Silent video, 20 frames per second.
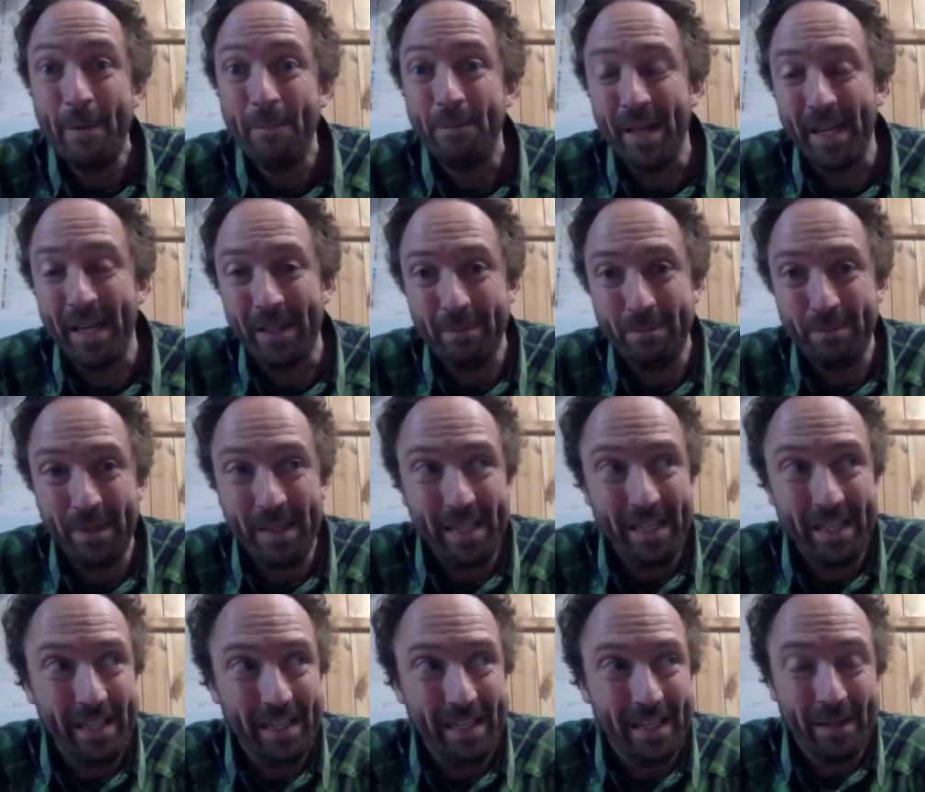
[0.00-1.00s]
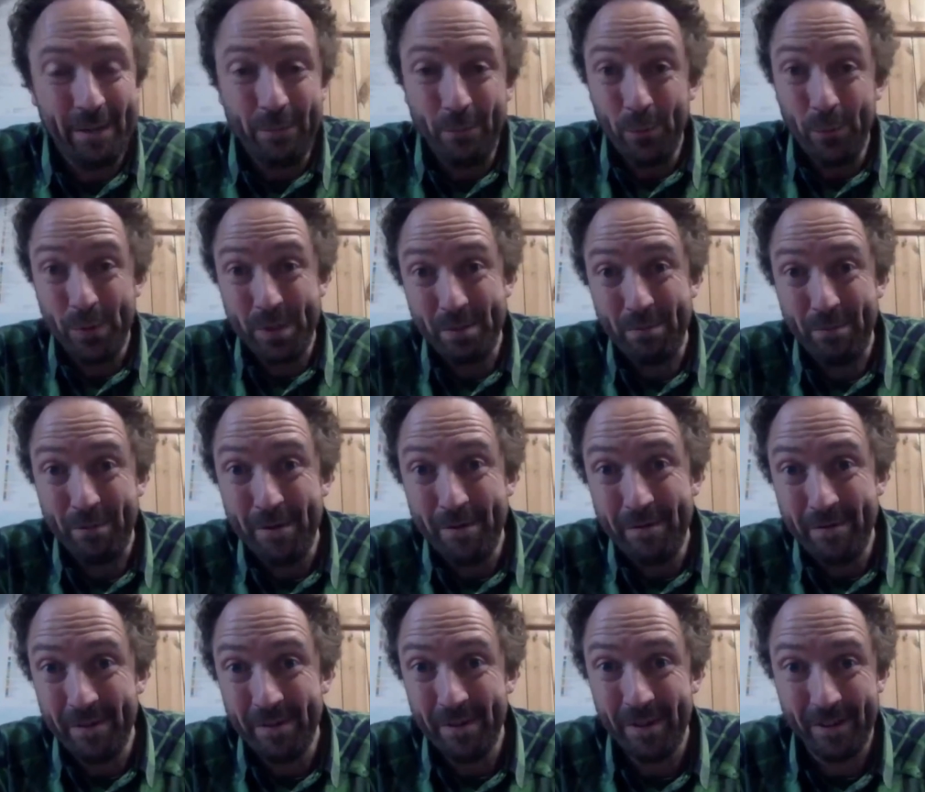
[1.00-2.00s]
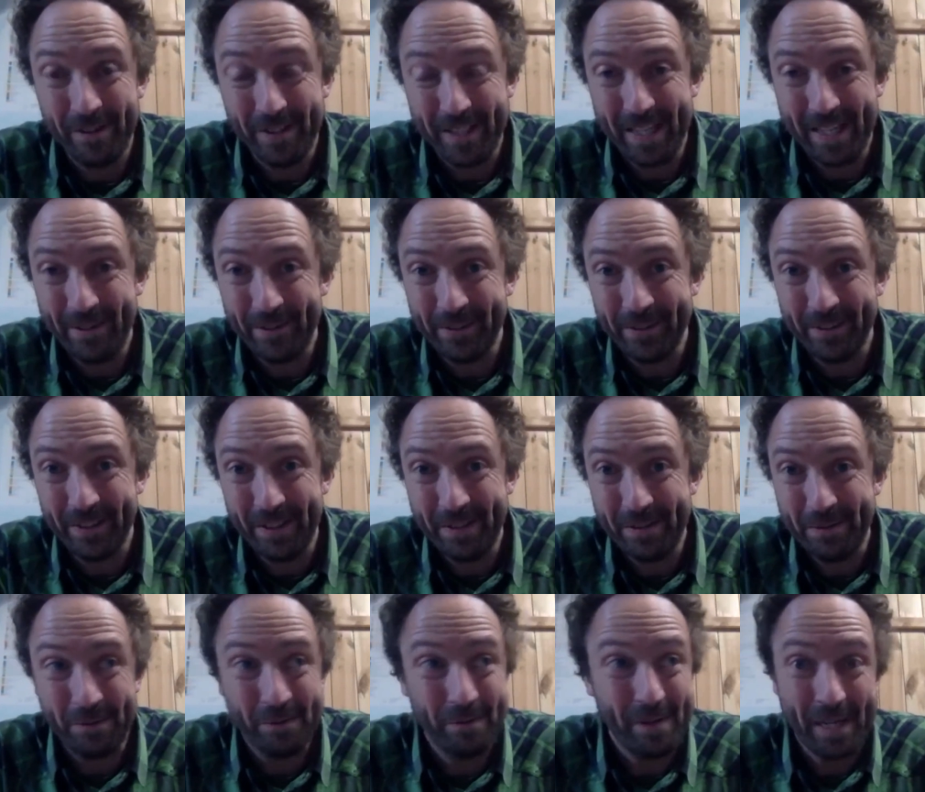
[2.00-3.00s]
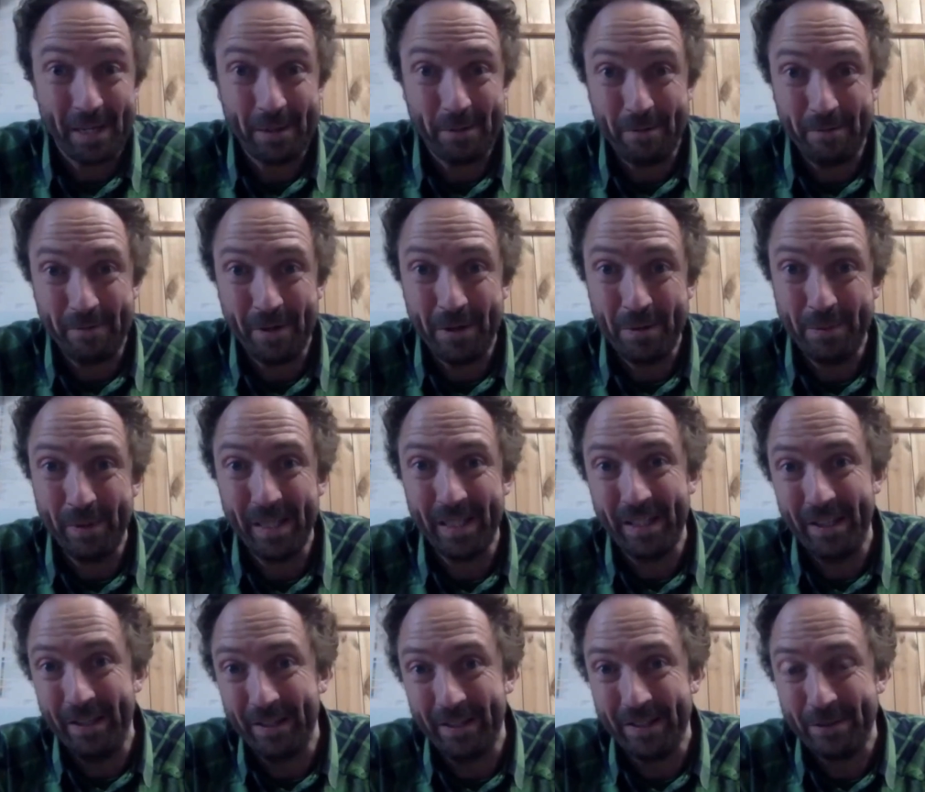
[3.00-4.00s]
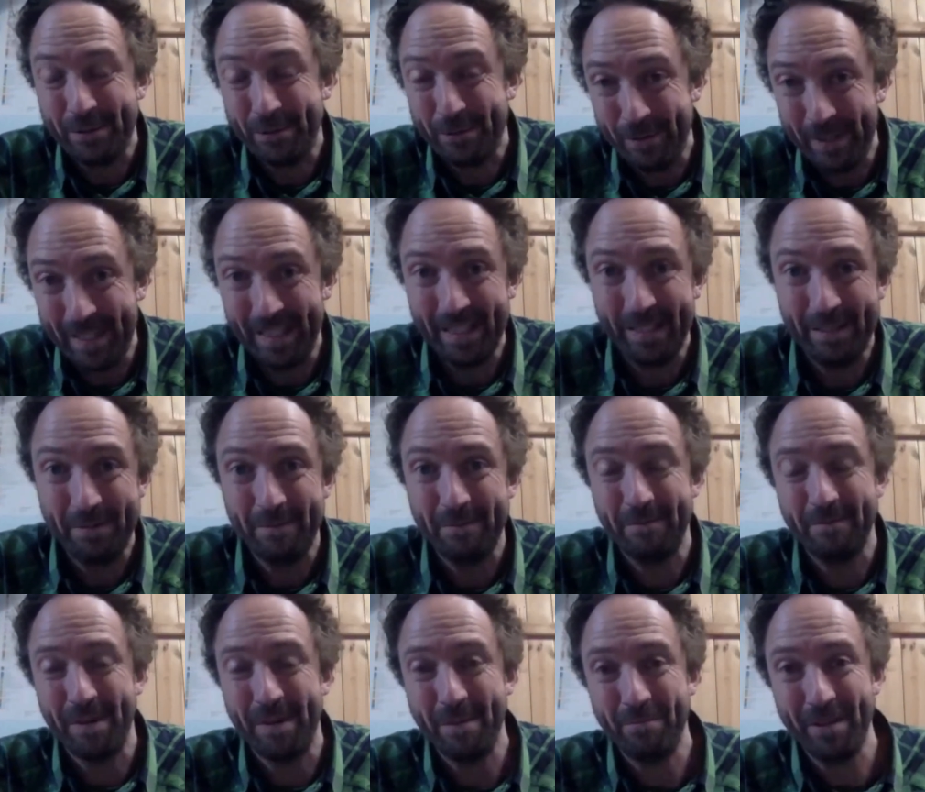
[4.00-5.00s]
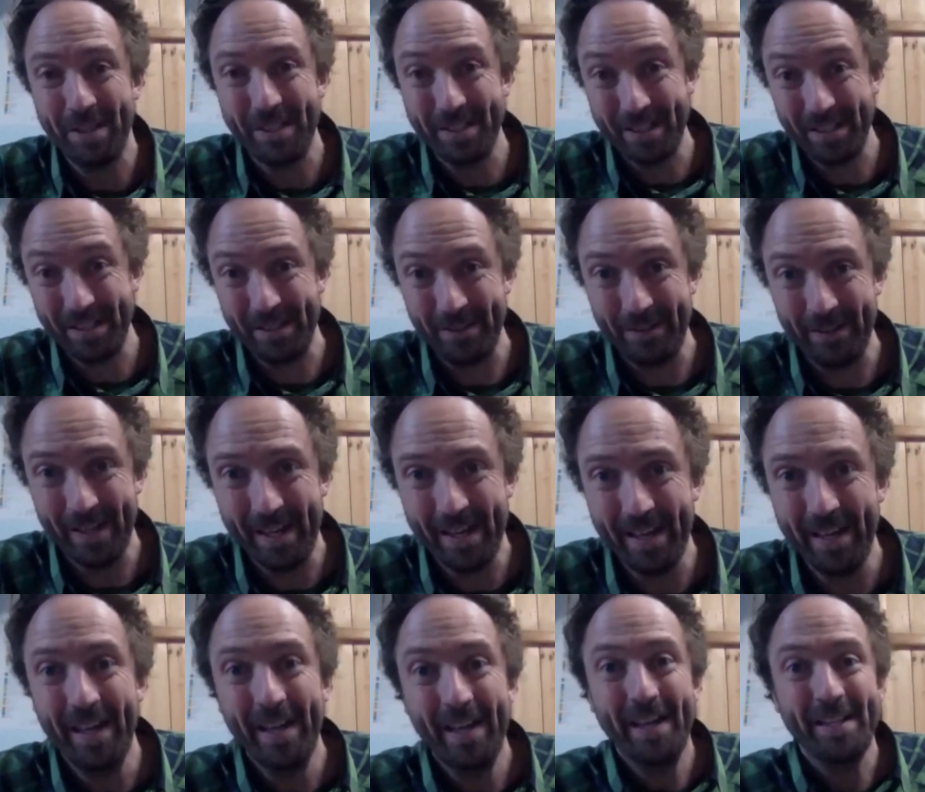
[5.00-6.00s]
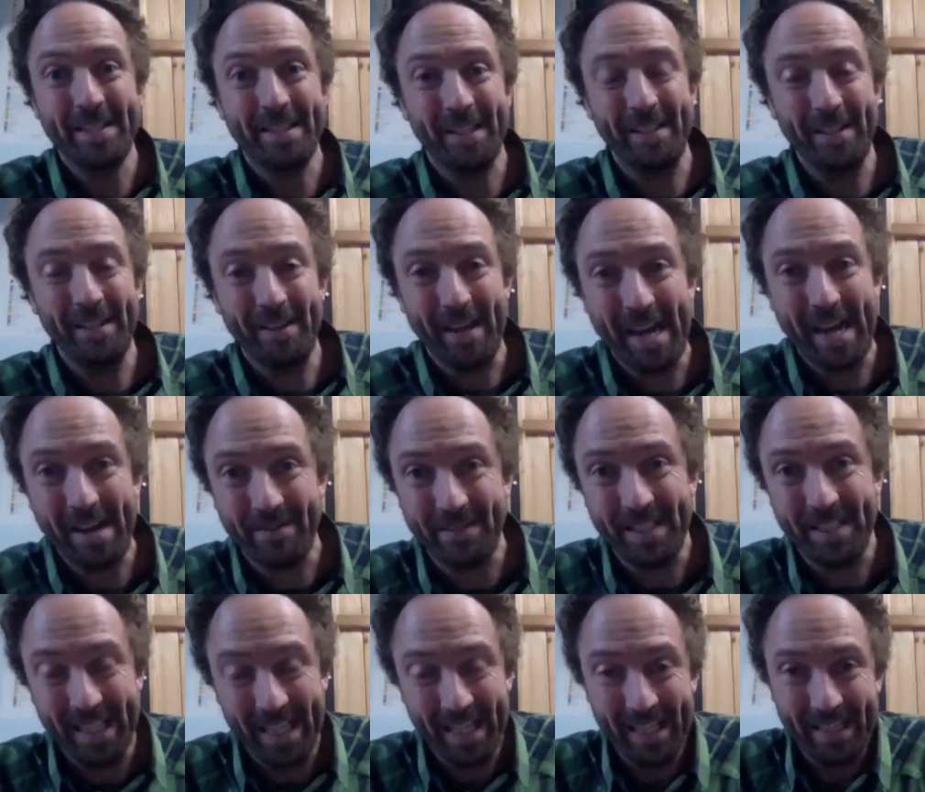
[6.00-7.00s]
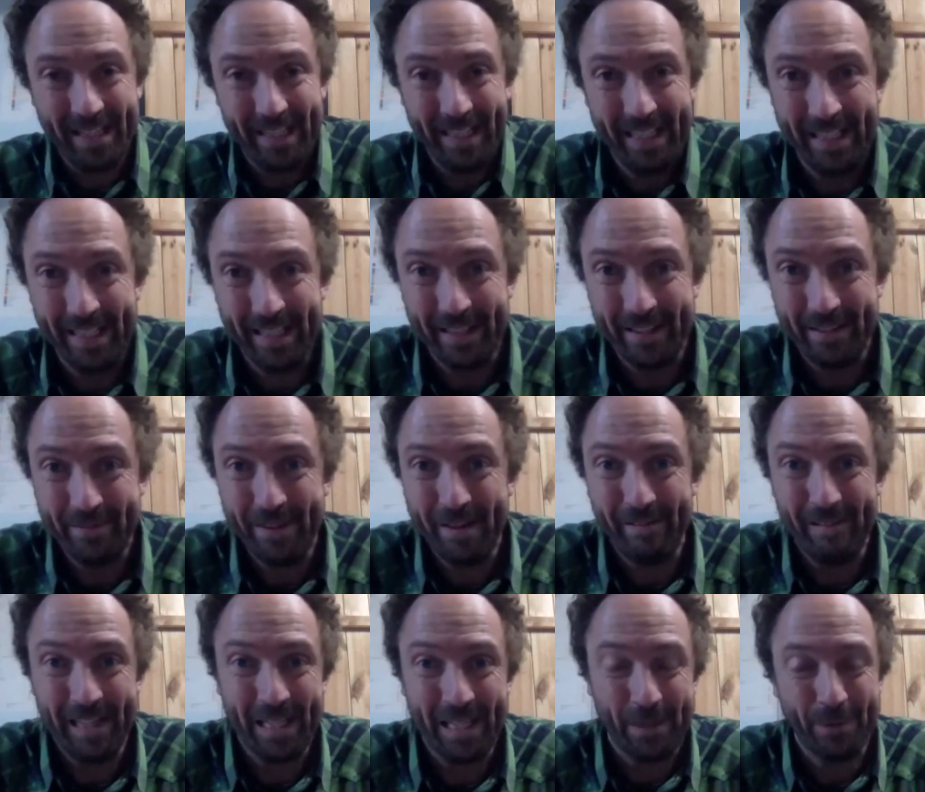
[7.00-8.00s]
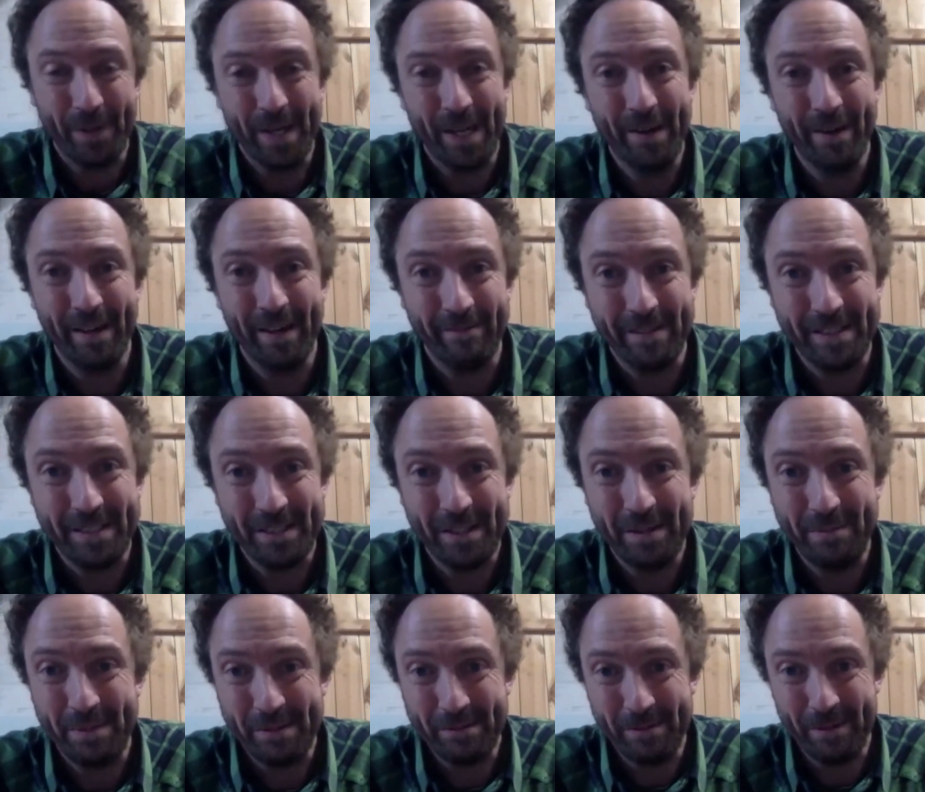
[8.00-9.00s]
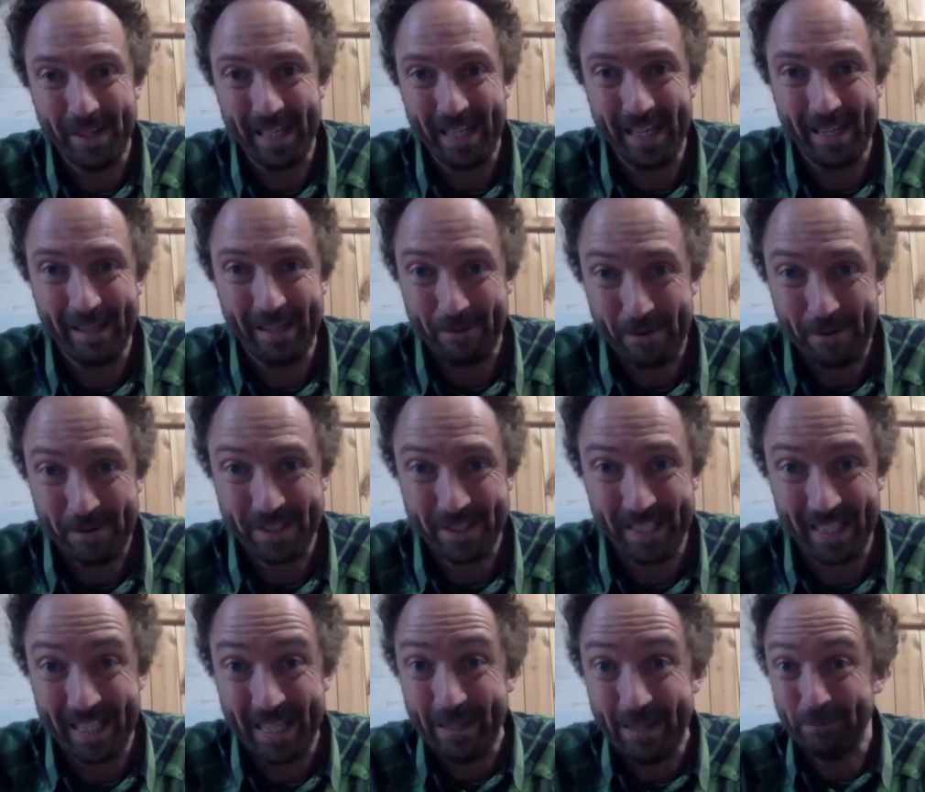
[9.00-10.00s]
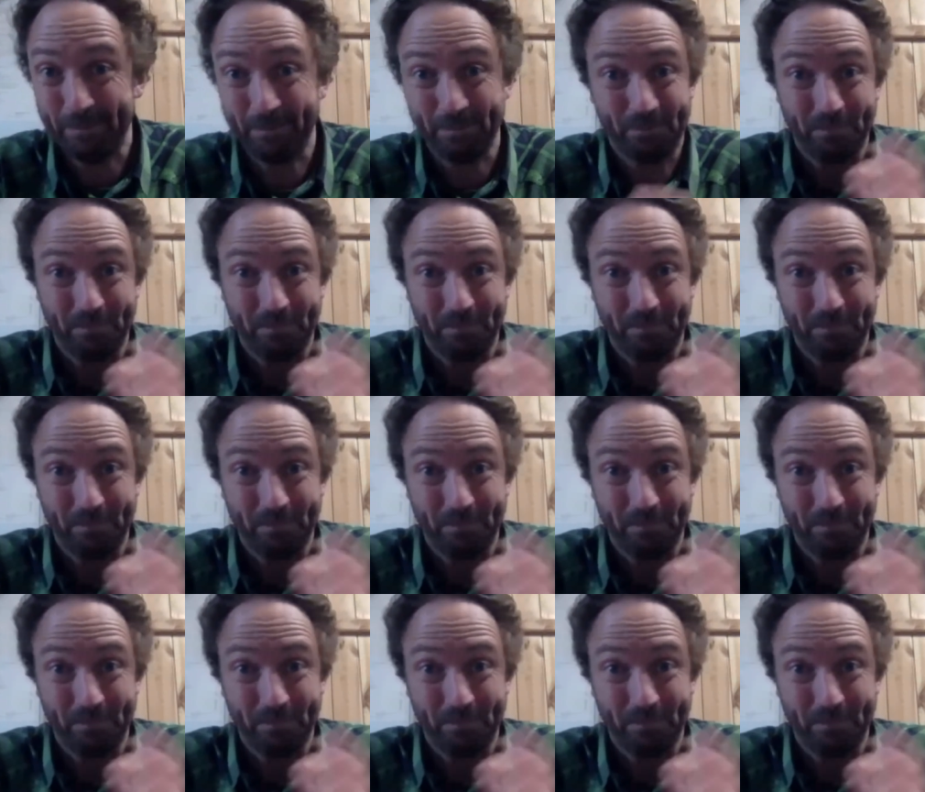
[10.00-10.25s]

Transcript: They could be waterproof on the outside or aquaphobic. You can treat fabrics to do that. So you don't have to get the fairy liquid out every time you're trying to get a grass stain out.